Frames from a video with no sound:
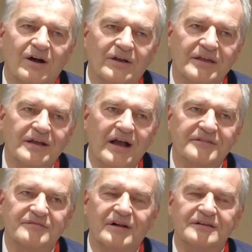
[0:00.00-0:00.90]
Okay,
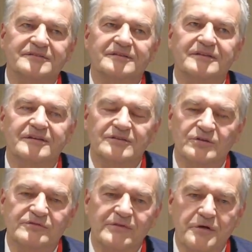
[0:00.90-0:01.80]
Greifswald
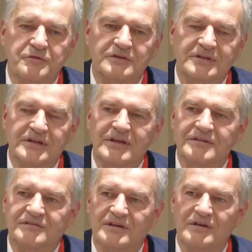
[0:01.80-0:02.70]
University
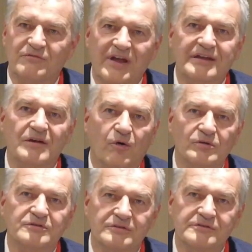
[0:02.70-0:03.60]
is a very
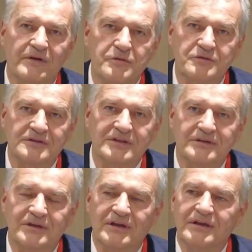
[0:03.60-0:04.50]
old university
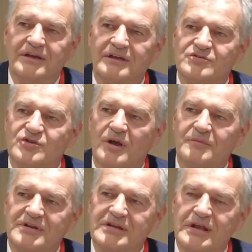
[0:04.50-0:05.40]
in
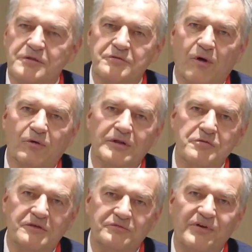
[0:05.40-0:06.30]
Germany. Is older
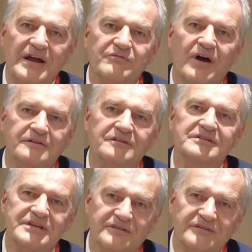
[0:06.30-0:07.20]
than 500
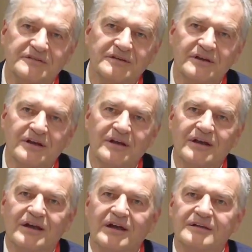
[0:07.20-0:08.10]
years,
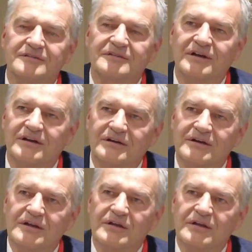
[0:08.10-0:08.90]
and of